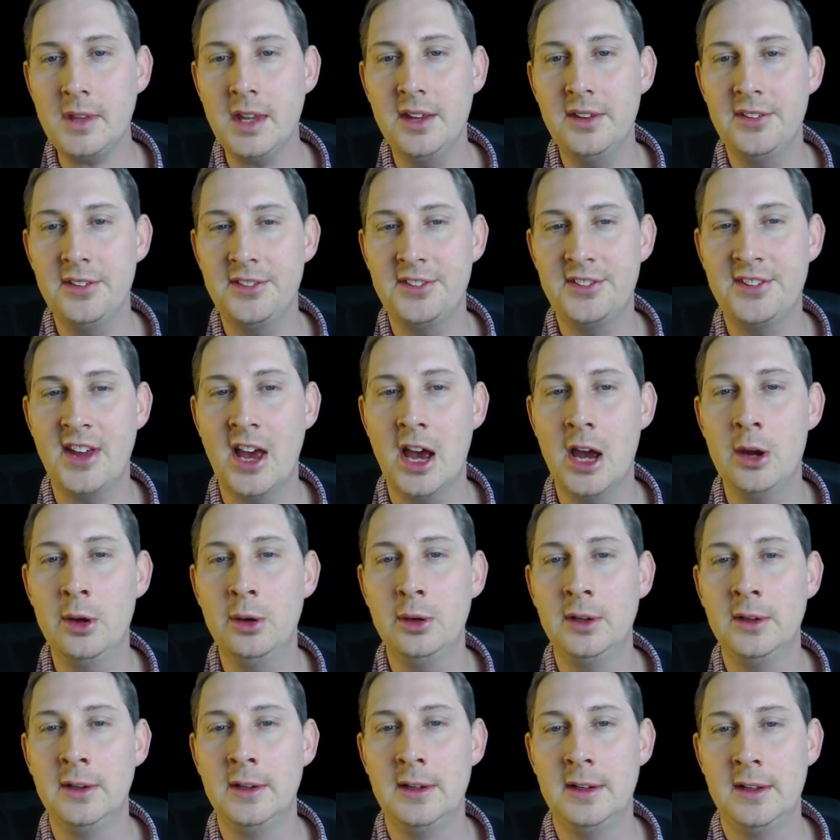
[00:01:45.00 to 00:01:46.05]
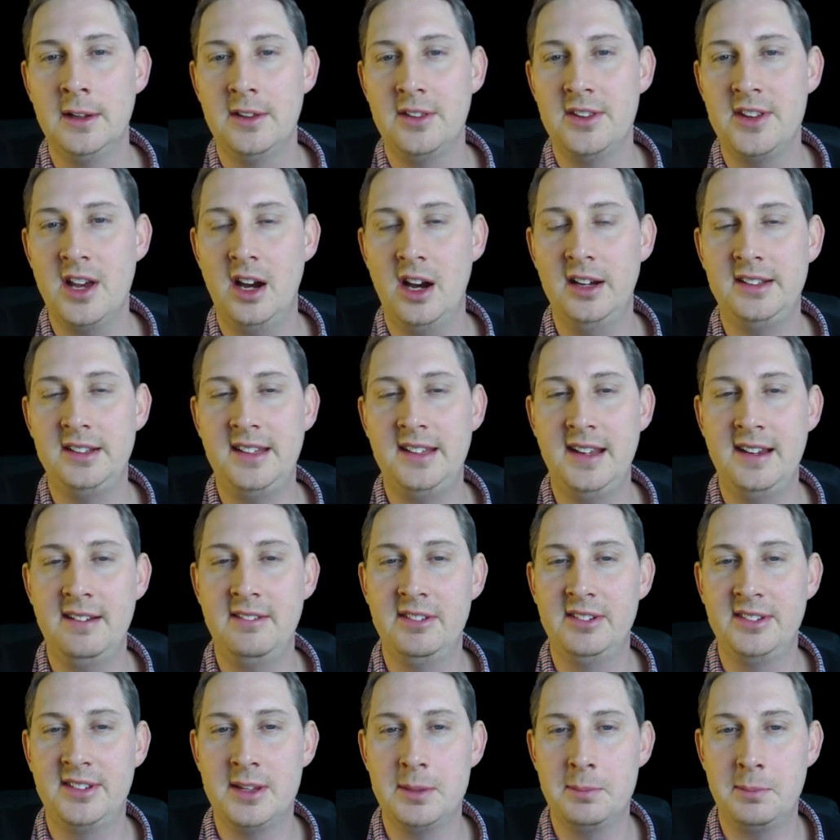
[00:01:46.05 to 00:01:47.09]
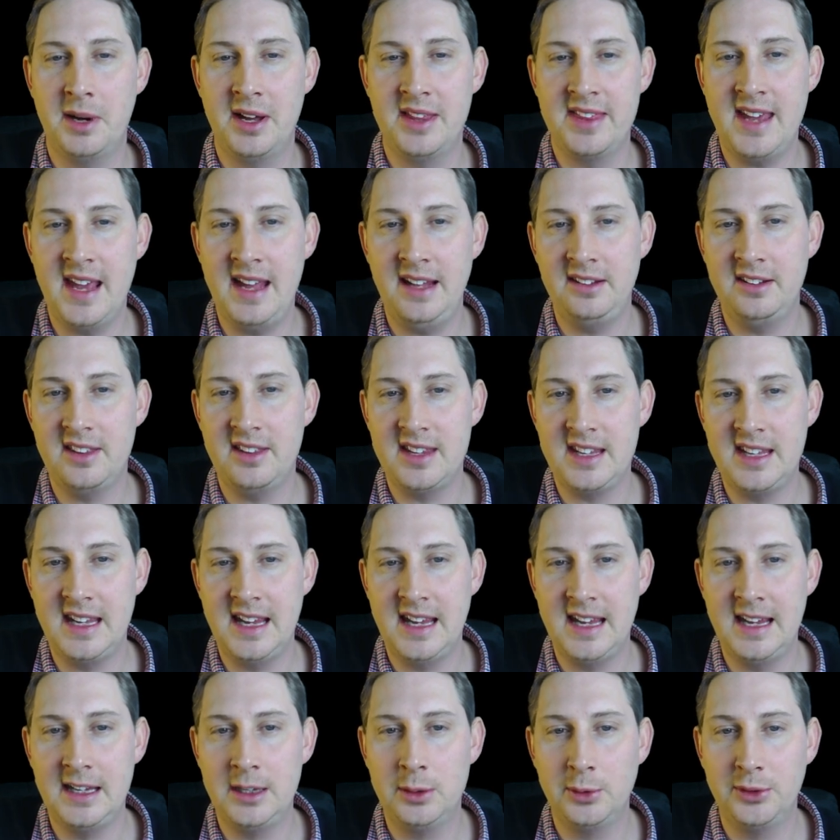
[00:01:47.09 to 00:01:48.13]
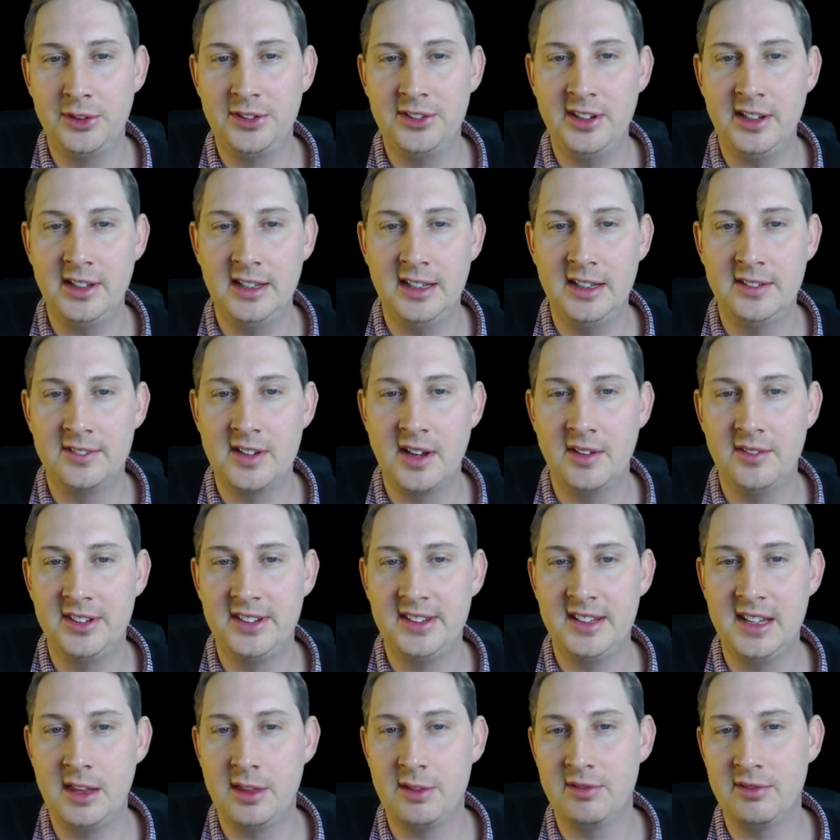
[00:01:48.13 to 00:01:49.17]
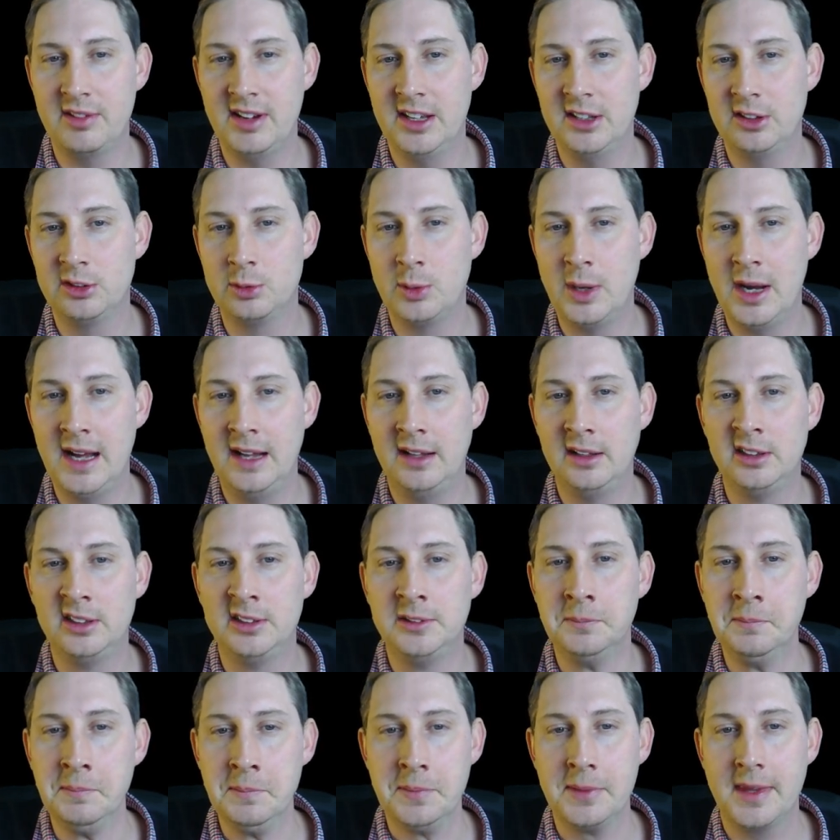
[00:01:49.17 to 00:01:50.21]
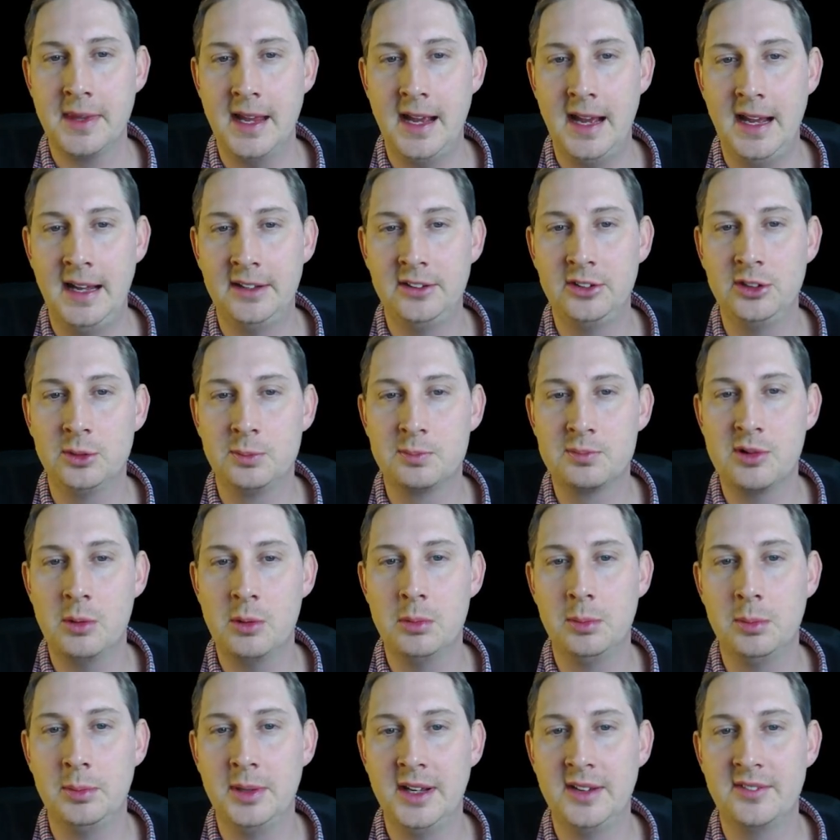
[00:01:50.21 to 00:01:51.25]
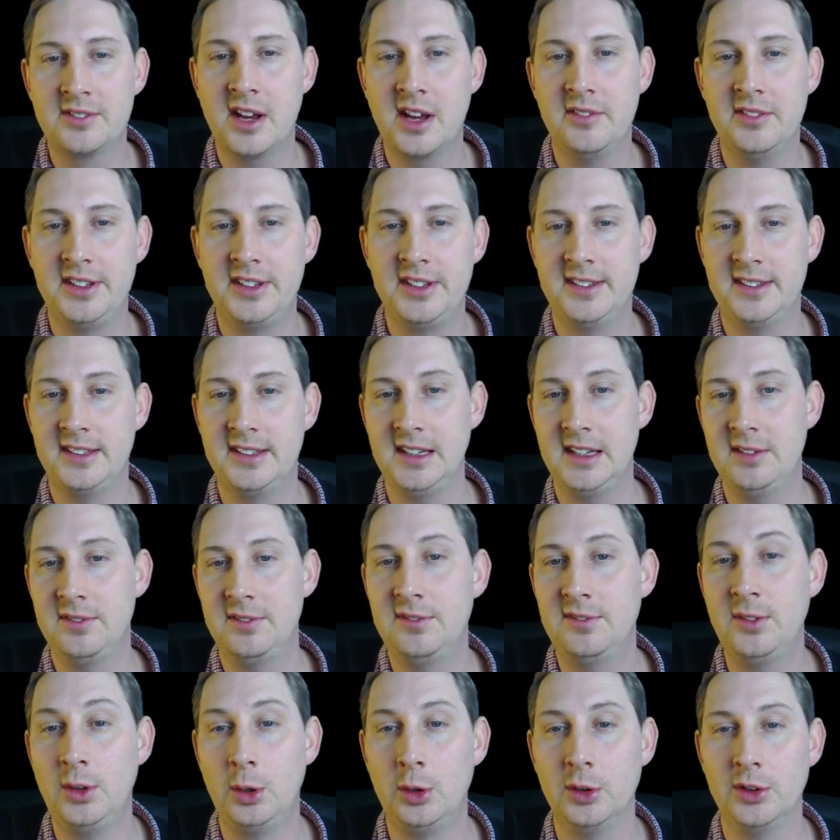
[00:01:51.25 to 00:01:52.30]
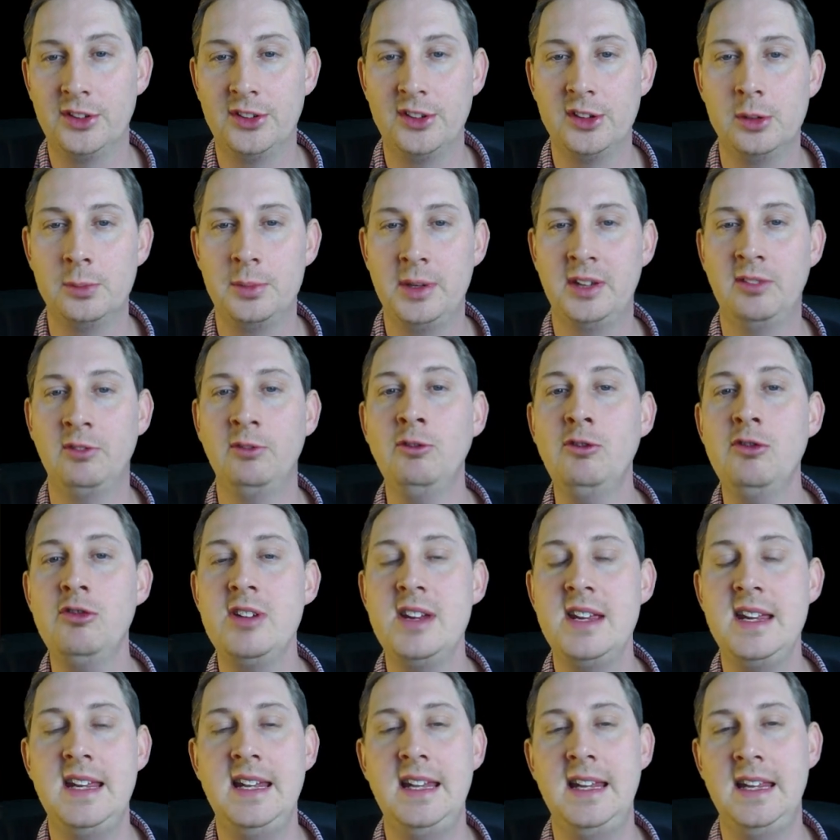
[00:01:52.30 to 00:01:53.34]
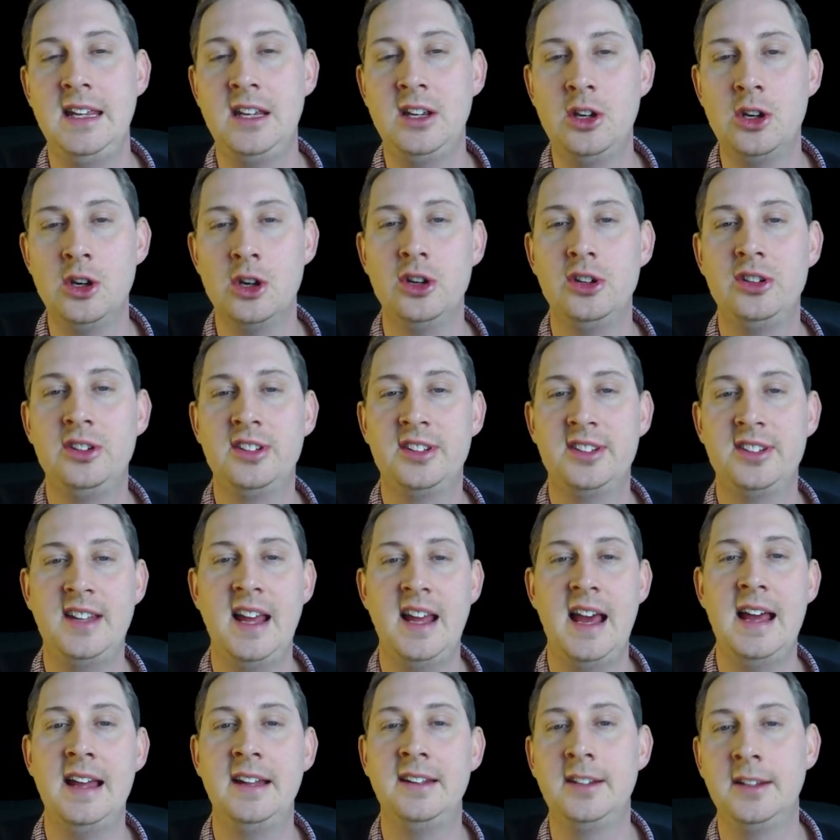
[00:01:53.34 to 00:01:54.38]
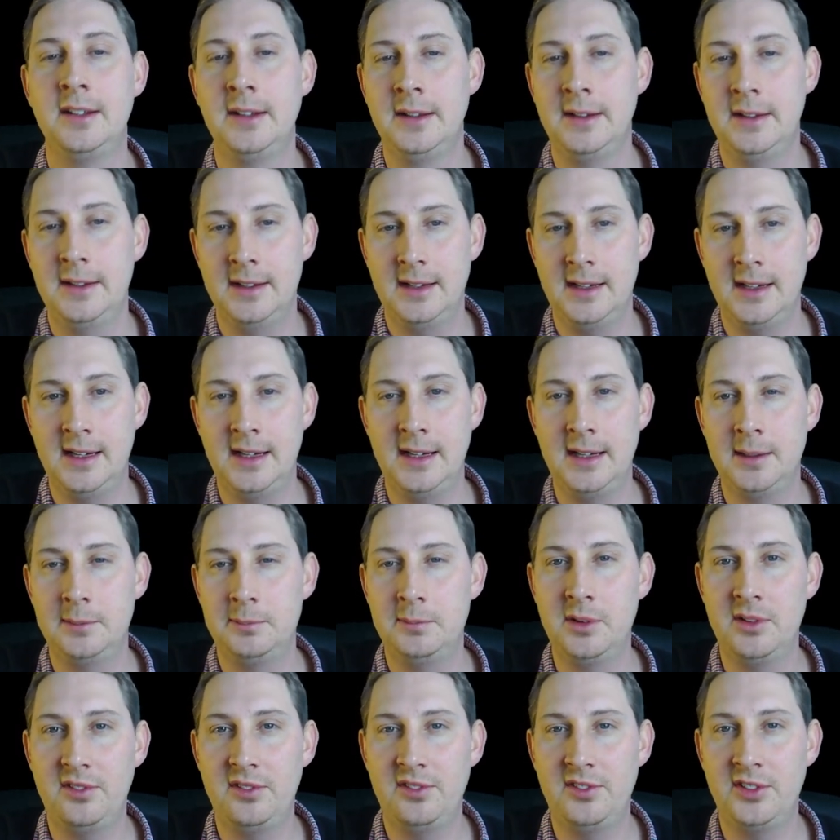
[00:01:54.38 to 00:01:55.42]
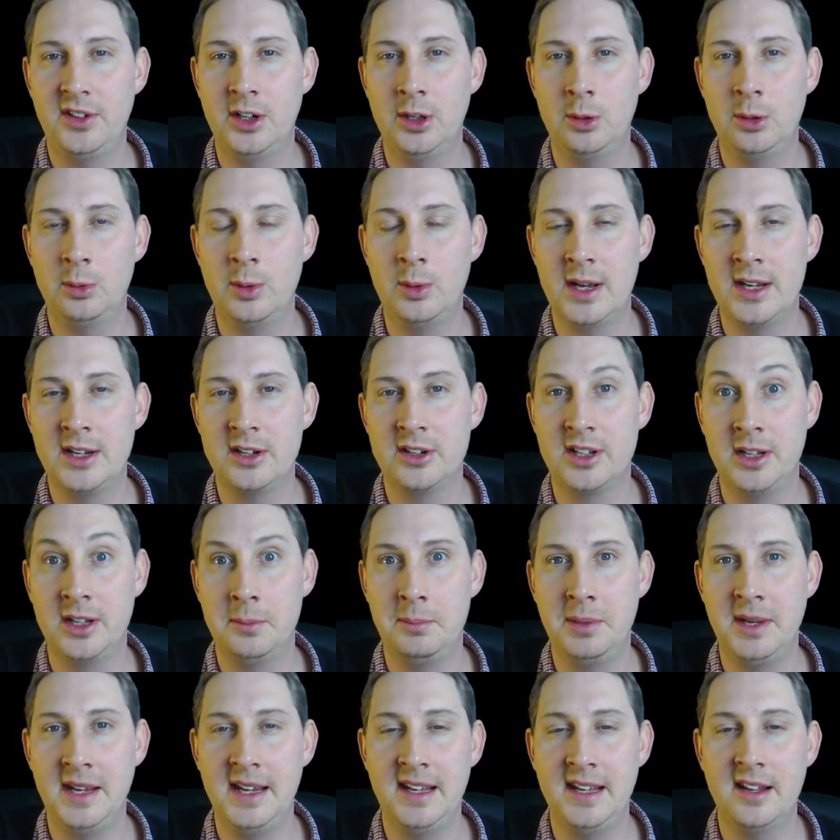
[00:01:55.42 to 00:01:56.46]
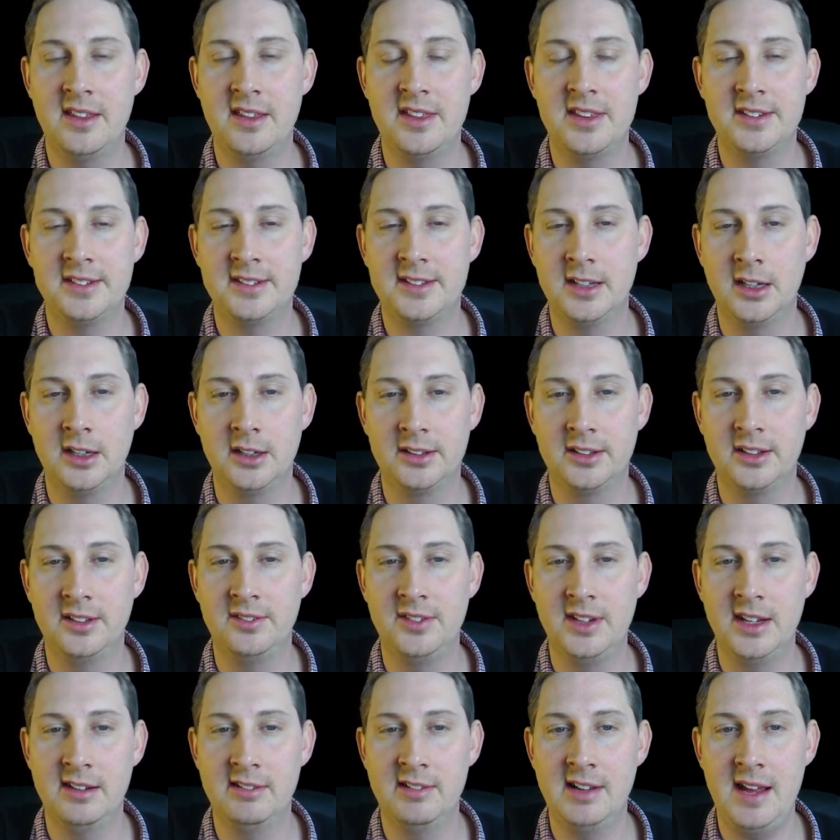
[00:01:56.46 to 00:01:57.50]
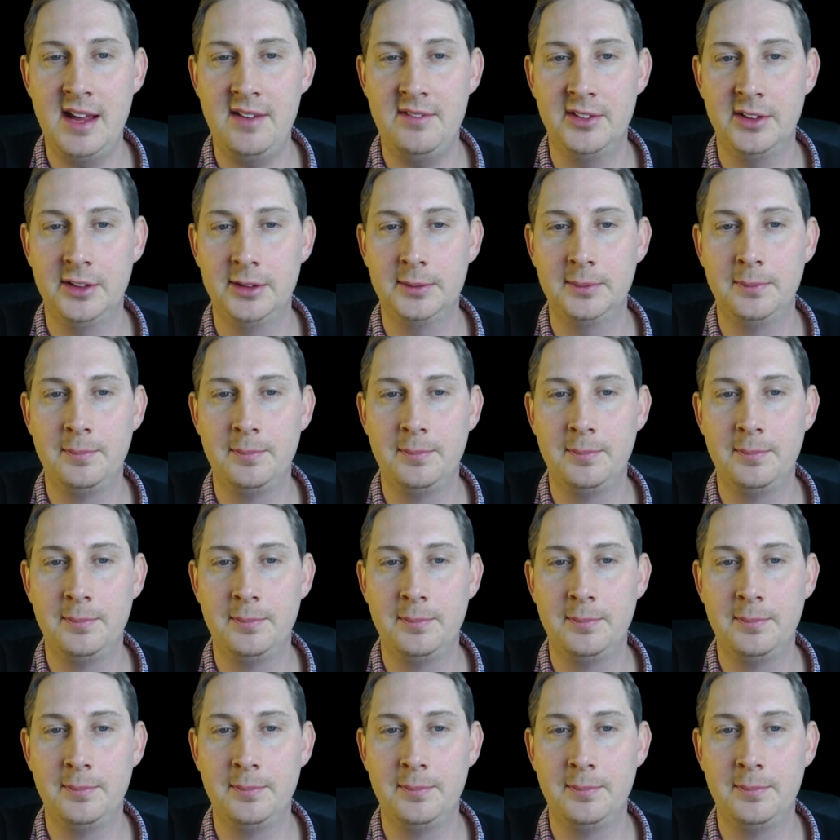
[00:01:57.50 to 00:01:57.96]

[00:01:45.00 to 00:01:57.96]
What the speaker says: So the idea is that by the end of the year, you'll certainly have covered C3 as well, and you'll probably have covered C4, so you'll be in really good stead for where you're going to be at the start of year 11.